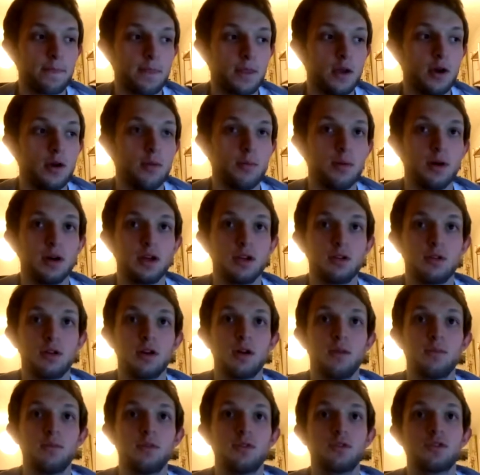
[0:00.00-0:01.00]
And by the way,
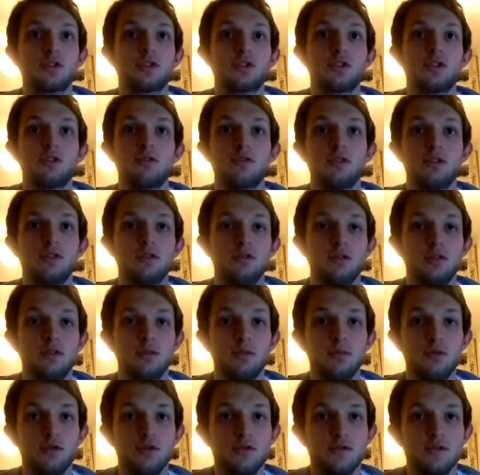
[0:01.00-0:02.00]
I'm not showing you the
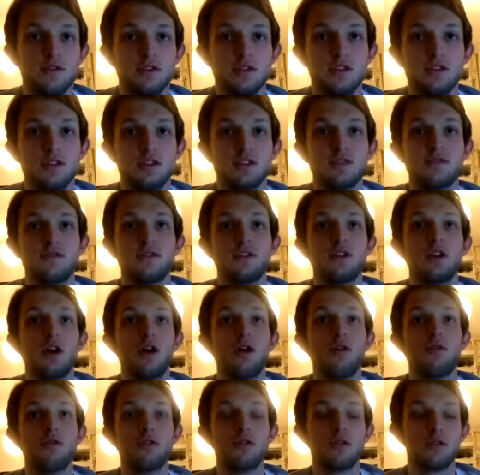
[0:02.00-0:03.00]
moves in this
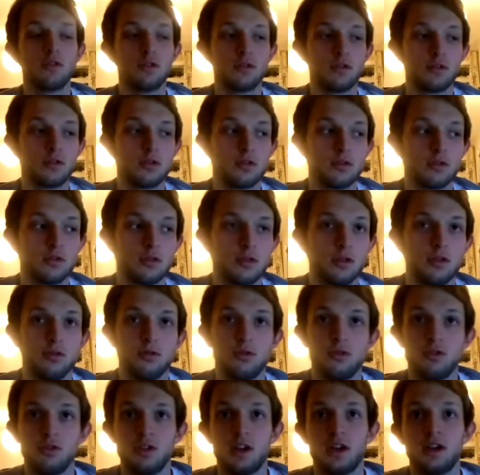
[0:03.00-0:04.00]
video. I'll
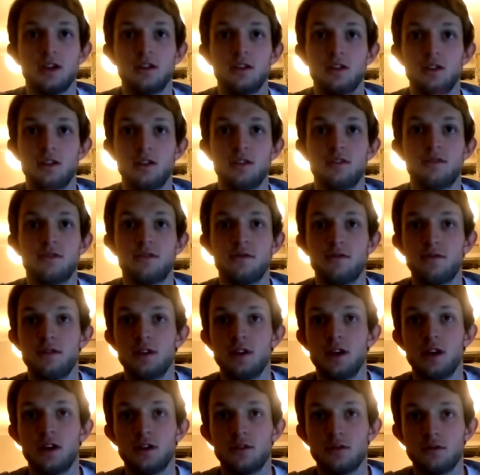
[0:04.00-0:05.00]
do that in a different
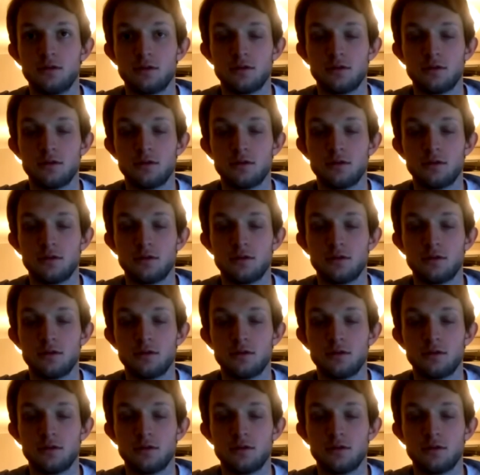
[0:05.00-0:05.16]
video.